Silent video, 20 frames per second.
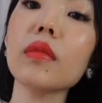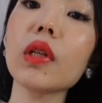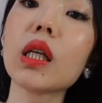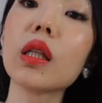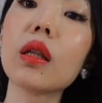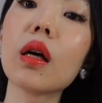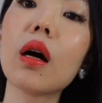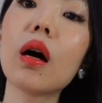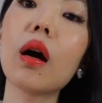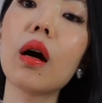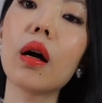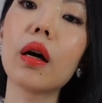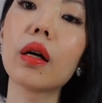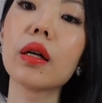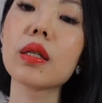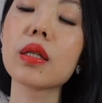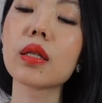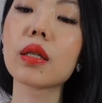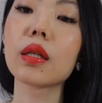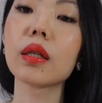the
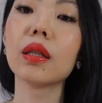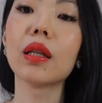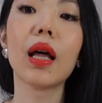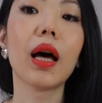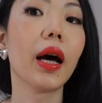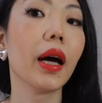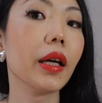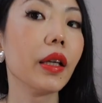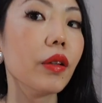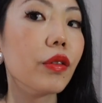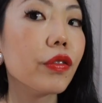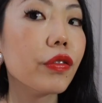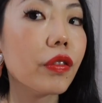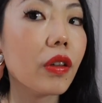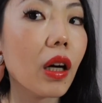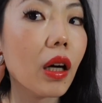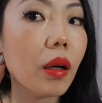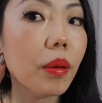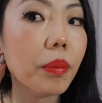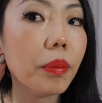heart line
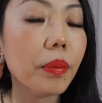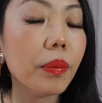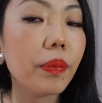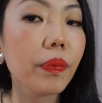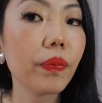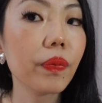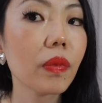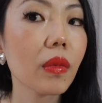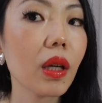from